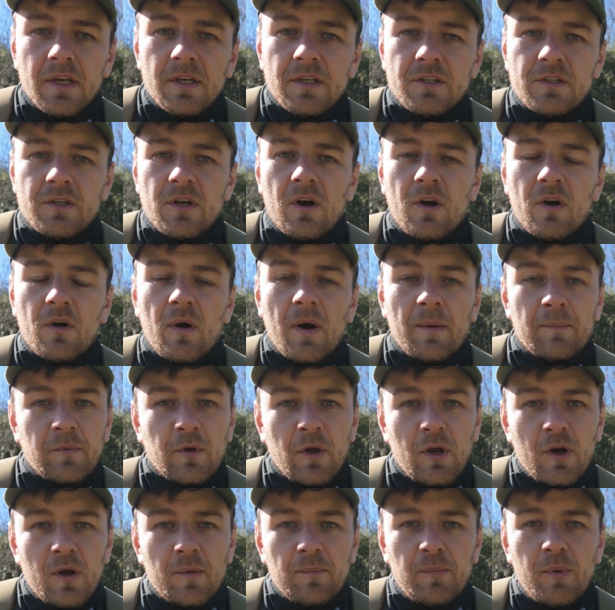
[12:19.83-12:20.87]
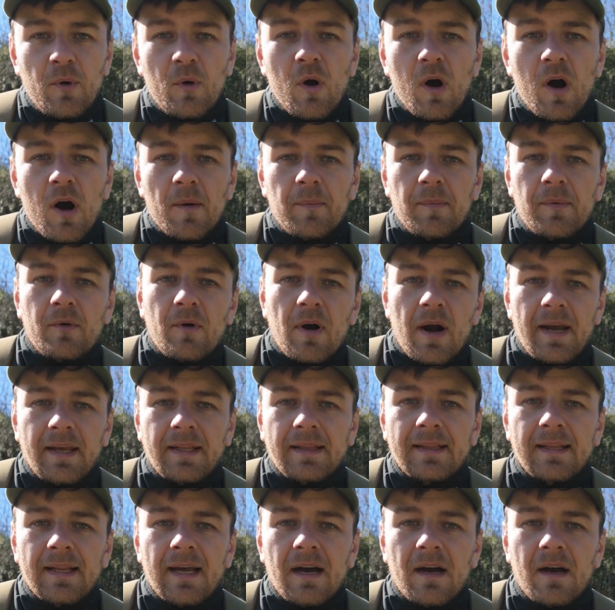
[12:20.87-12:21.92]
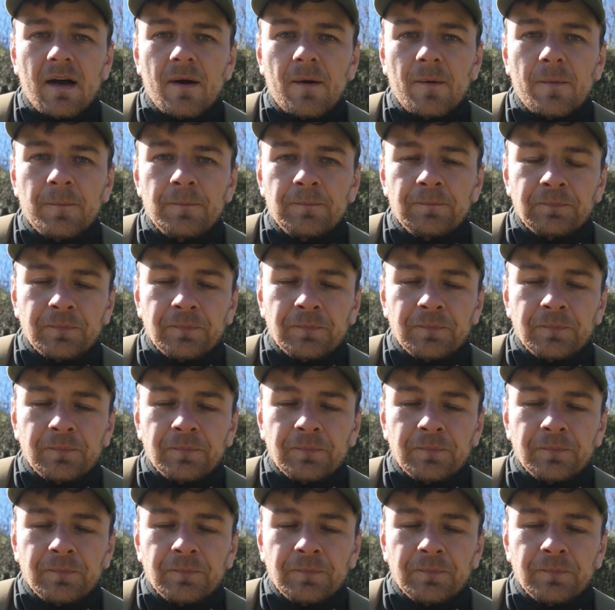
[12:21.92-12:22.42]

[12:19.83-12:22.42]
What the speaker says: So I'm gonna put up right now